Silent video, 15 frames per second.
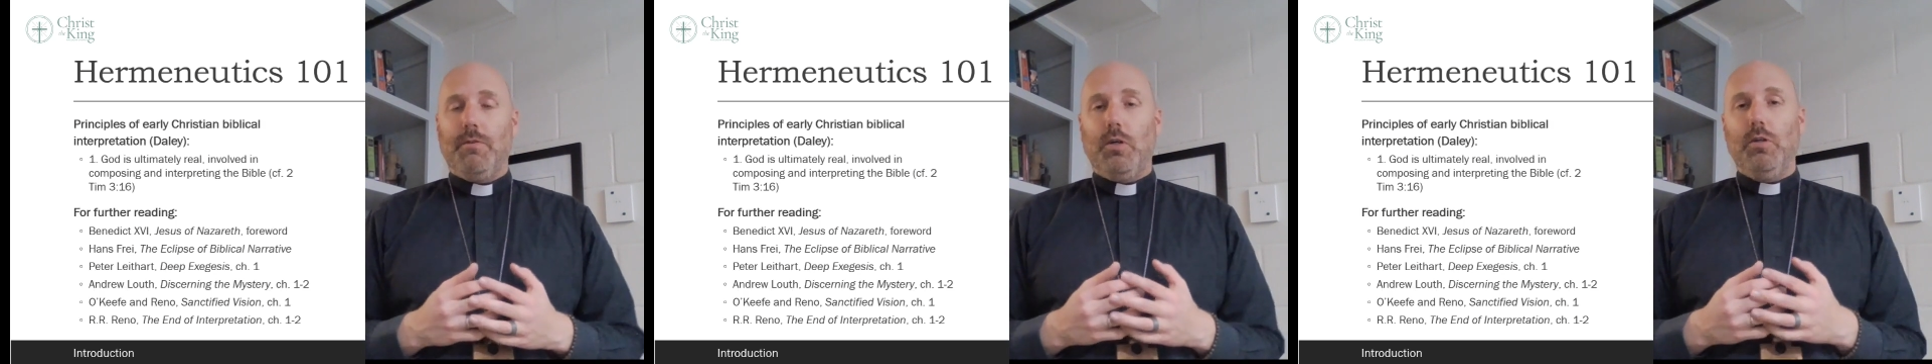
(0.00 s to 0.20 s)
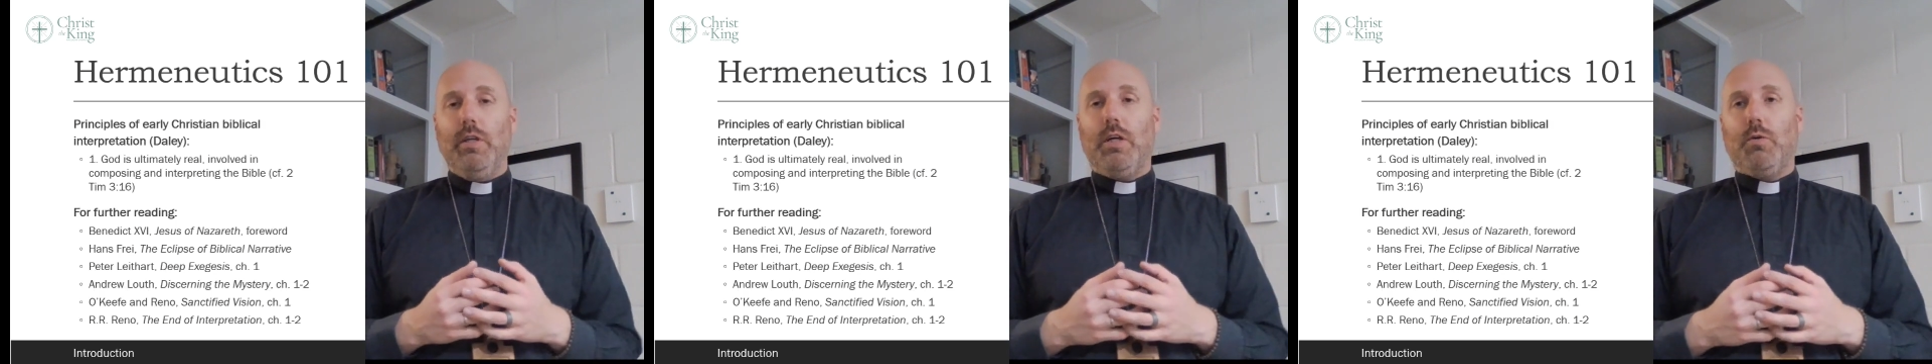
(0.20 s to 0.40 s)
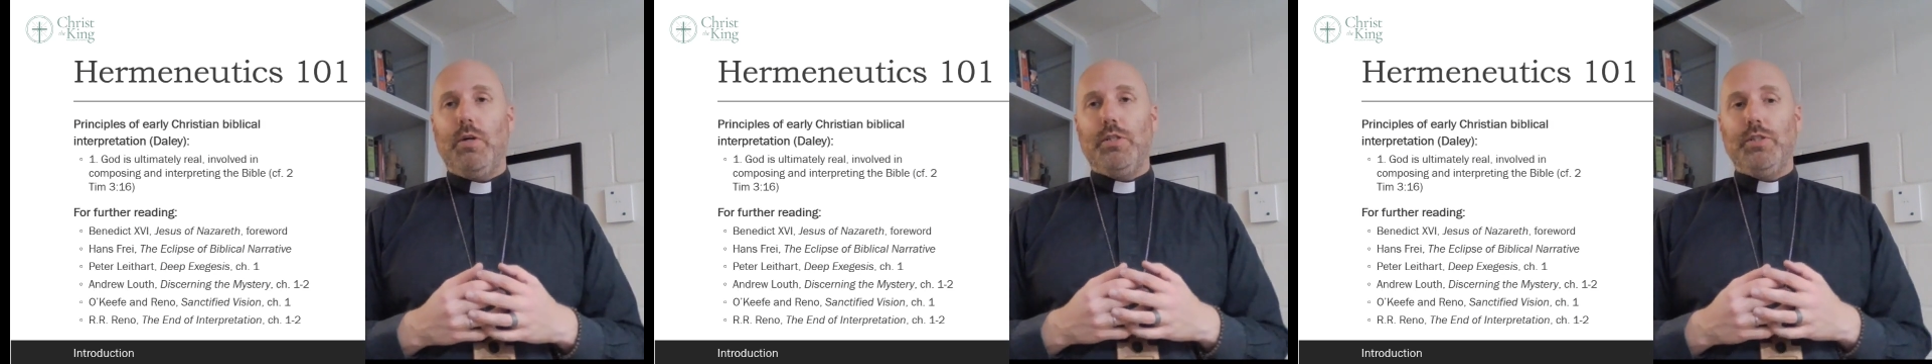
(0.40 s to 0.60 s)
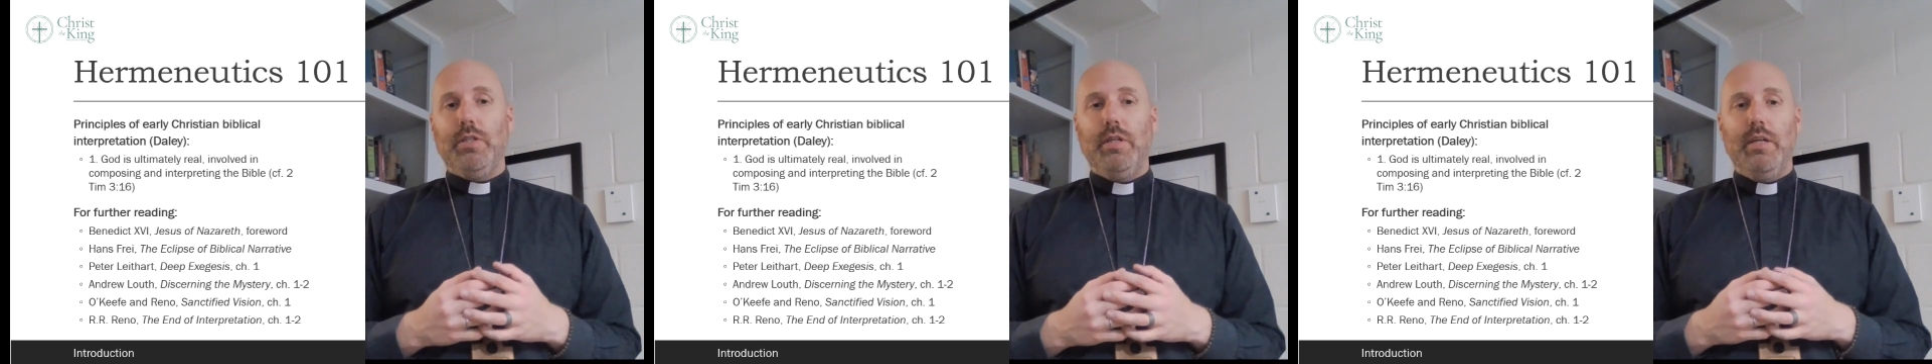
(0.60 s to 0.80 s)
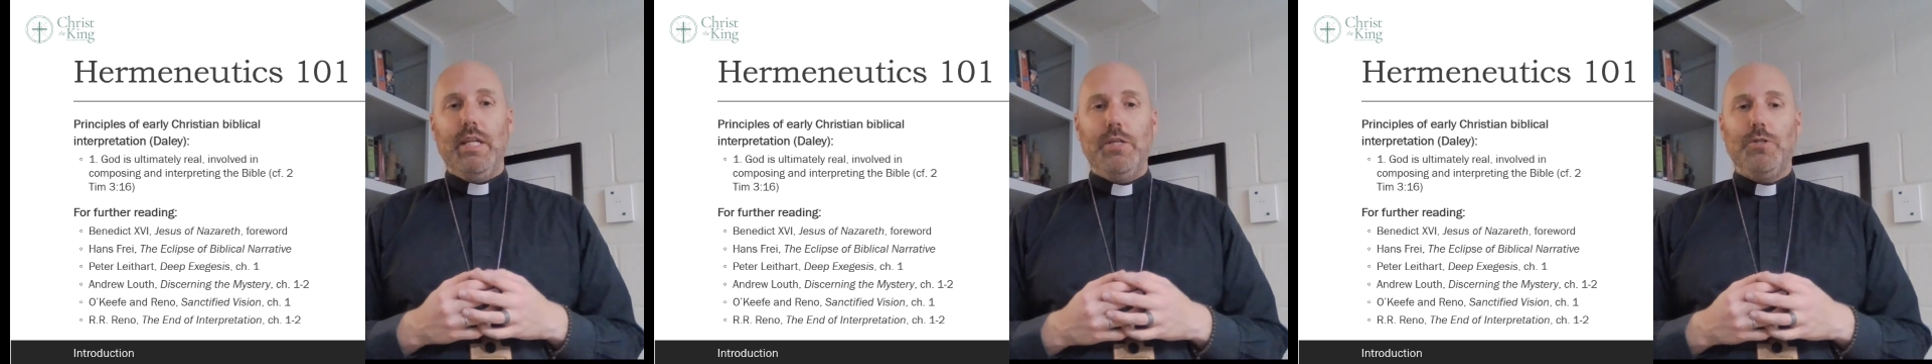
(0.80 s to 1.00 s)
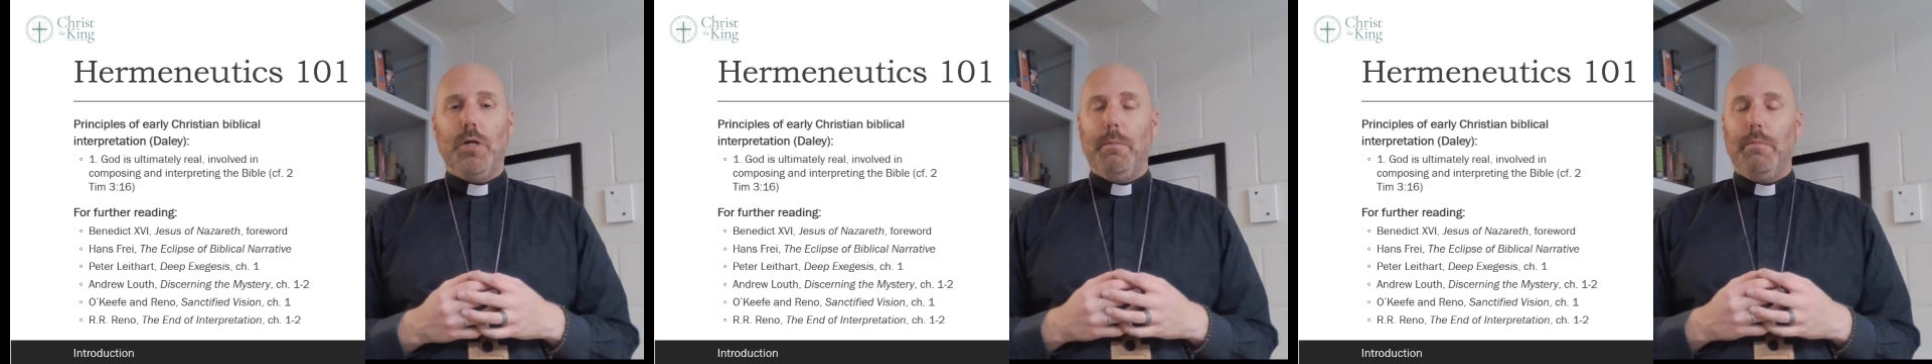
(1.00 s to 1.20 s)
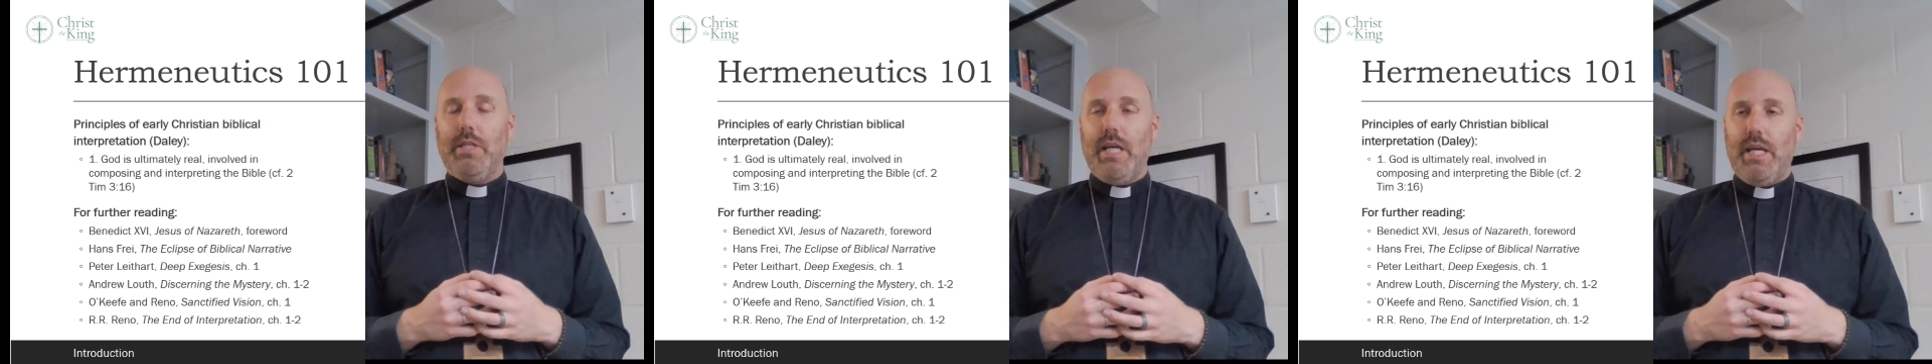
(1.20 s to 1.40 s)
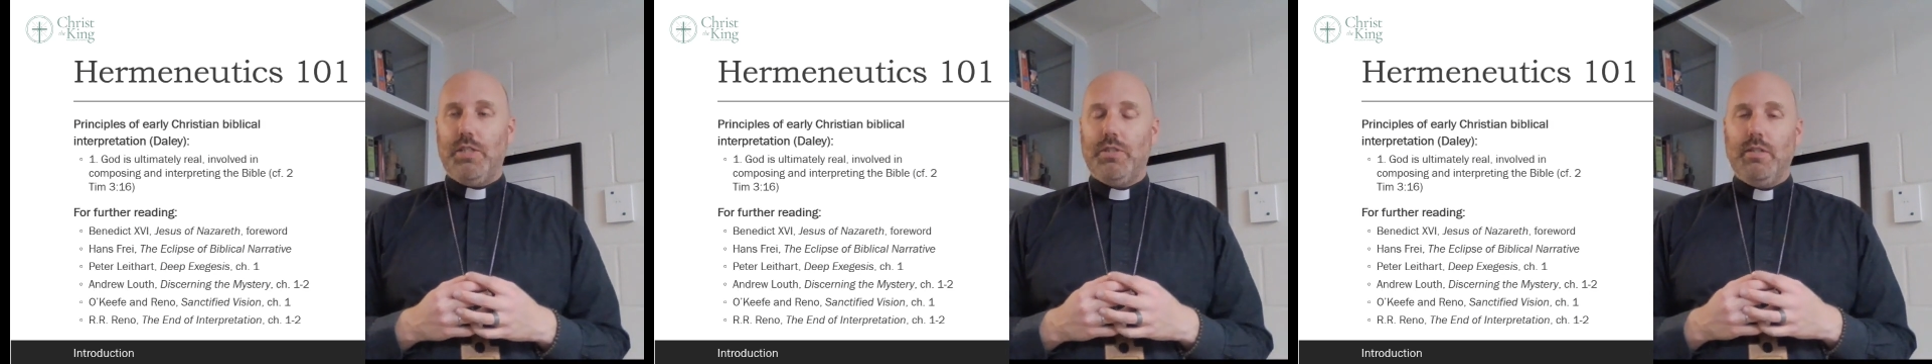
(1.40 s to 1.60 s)
early Christian
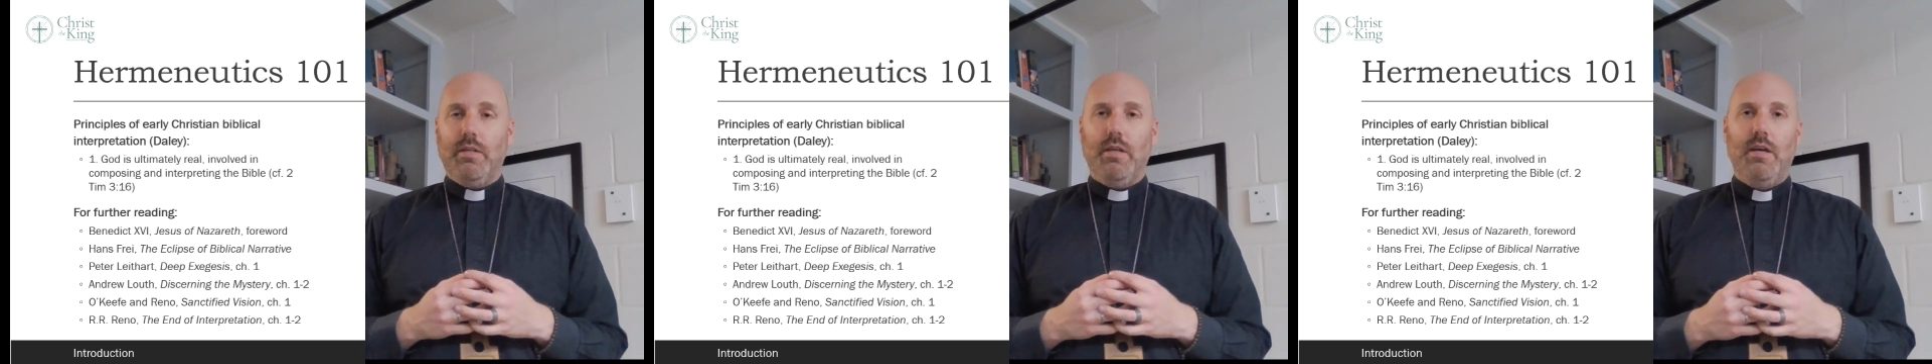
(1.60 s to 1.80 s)
interpretation,